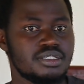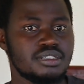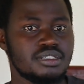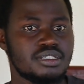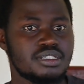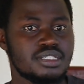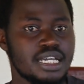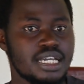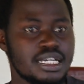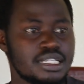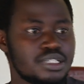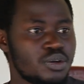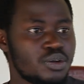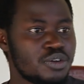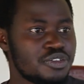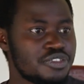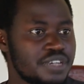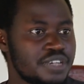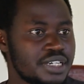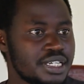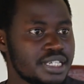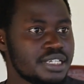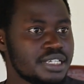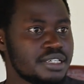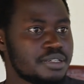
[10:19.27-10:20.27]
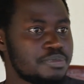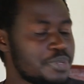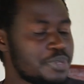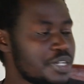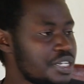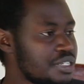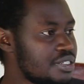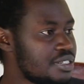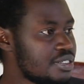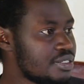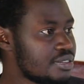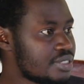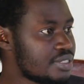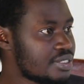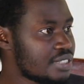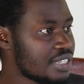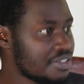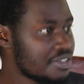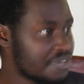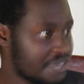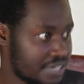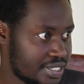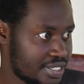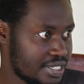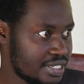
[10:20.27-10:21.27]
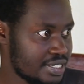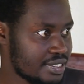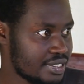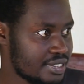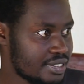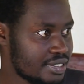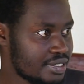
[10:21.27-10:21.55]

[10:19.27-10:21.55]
start offering paid services.